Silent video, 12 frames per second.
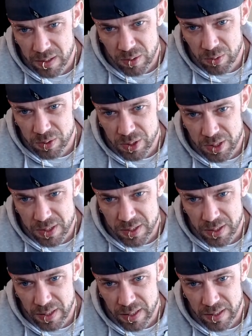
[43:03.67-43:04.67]
or just
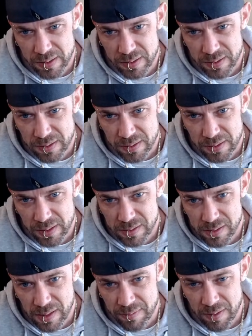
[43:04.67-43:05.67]
yeah,
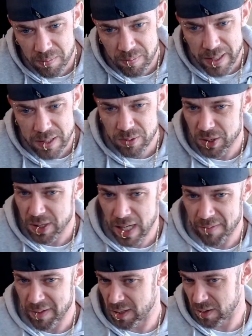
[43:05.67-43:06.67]
to have it on base, or just
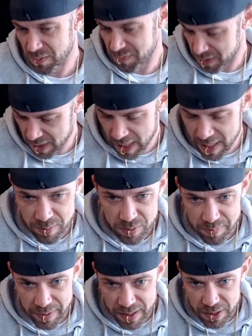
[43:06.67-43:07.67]
have it off the table to
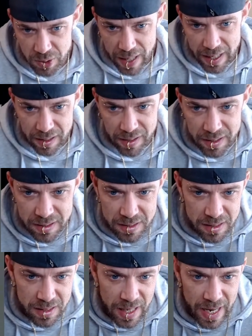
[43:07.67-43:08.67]
be able to track things,
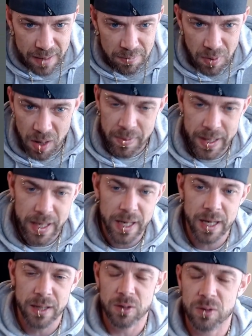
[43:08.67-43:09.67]
and that might be
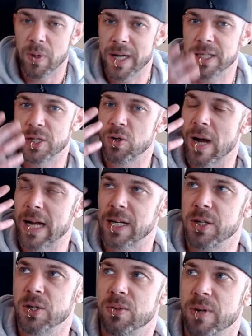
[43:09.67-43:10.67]
a good way to track
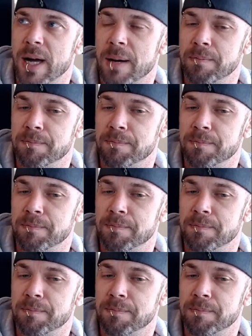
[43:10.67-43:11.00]
your